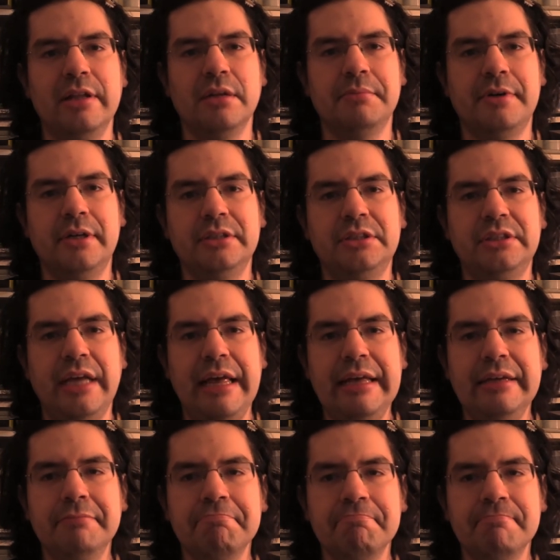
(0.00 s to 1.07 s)
Lamont
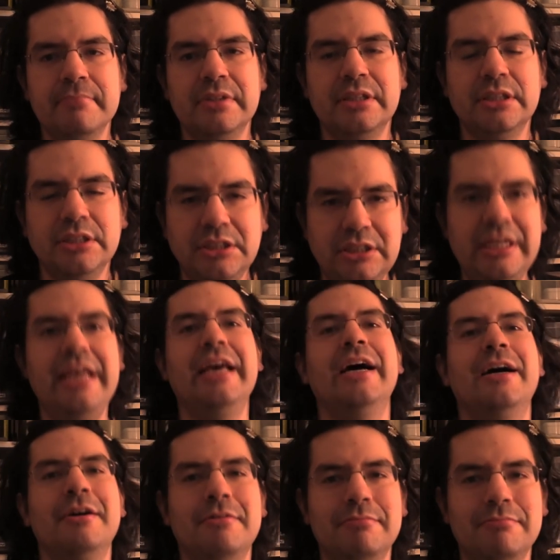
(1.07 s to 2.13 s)
saying, see
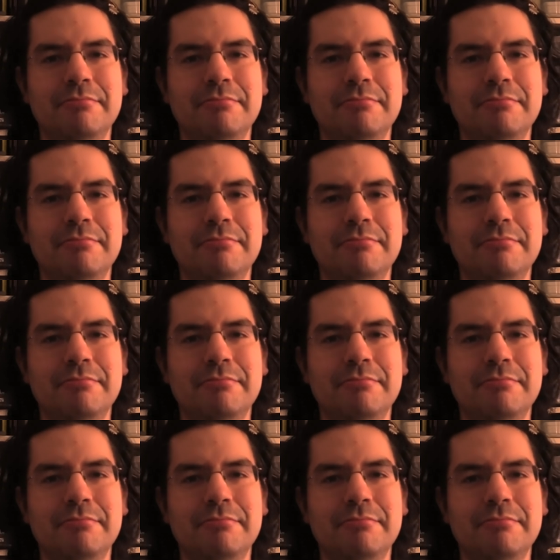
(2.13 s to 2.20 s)
ya!